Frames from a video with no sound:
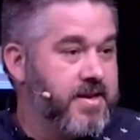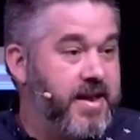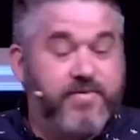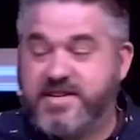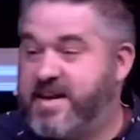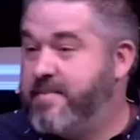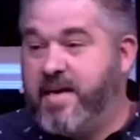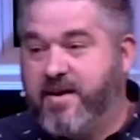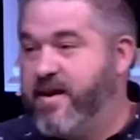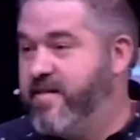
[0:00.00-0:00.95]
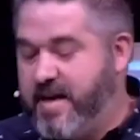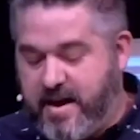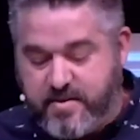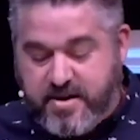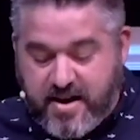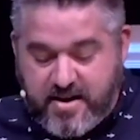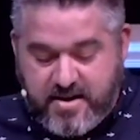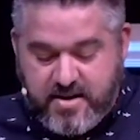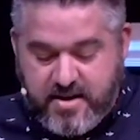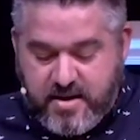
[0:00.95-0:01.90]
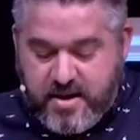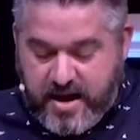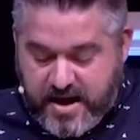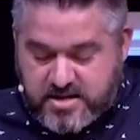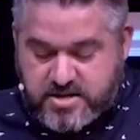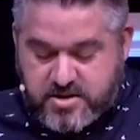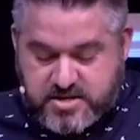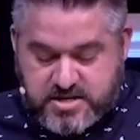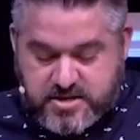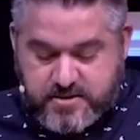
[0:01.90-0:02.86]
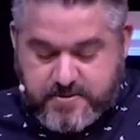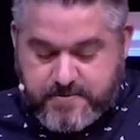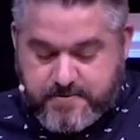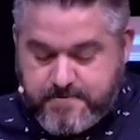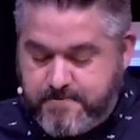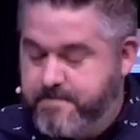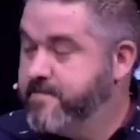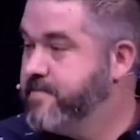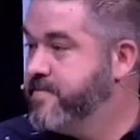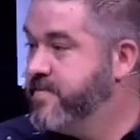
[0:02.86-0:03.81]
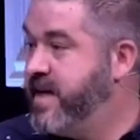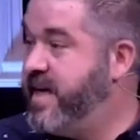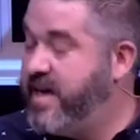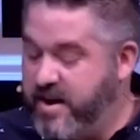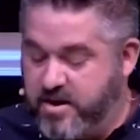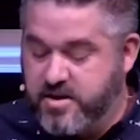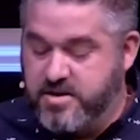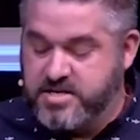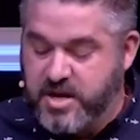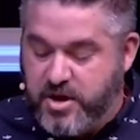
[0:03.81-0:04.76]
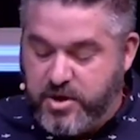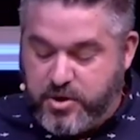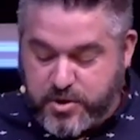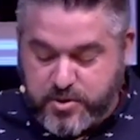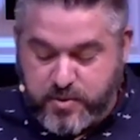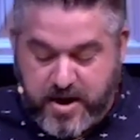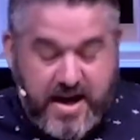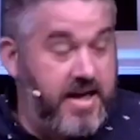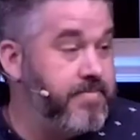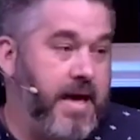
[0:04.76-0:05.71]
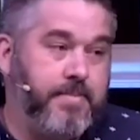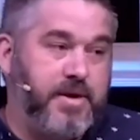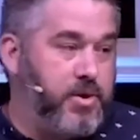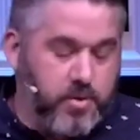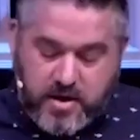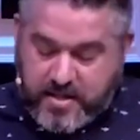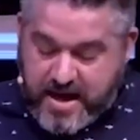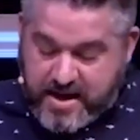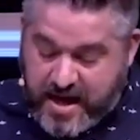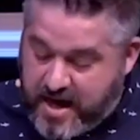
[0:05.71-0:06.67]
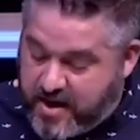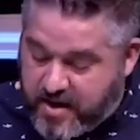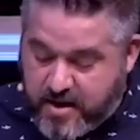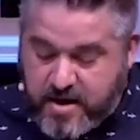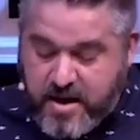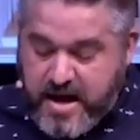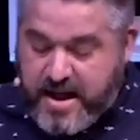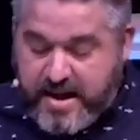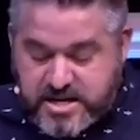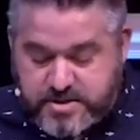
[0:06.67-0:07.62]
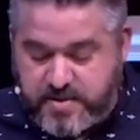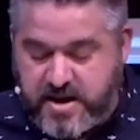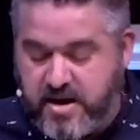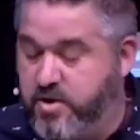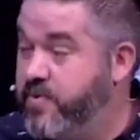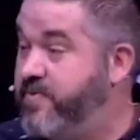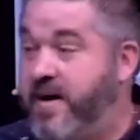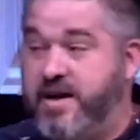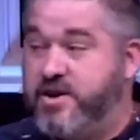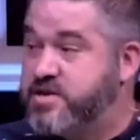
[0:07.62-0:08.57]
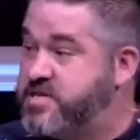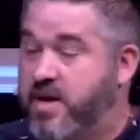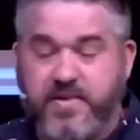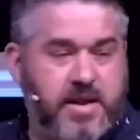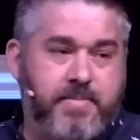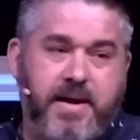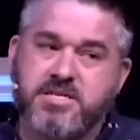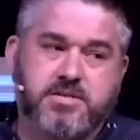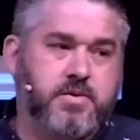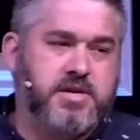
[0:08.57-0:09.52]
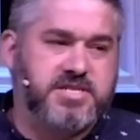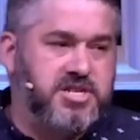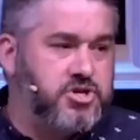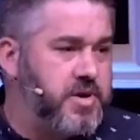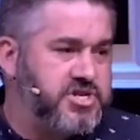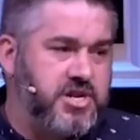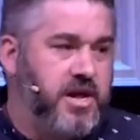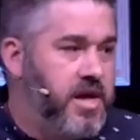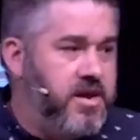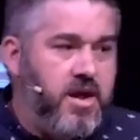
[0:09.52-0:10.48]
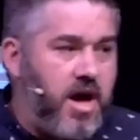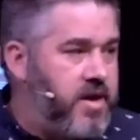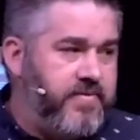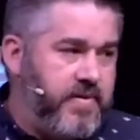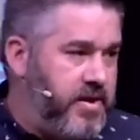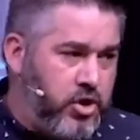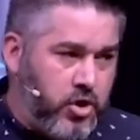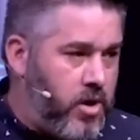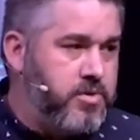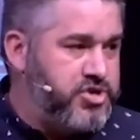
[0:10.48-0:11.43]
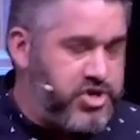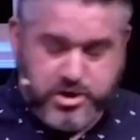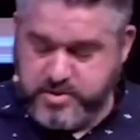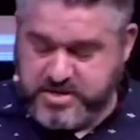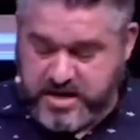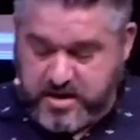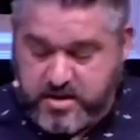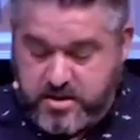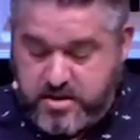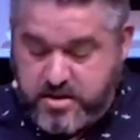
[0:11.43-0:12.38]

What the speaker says: And every time they call out, God answers. He hears your cry. And maybe you are like Hagar and Ishmael, who find yourself in a bad situation, not of your own choosing.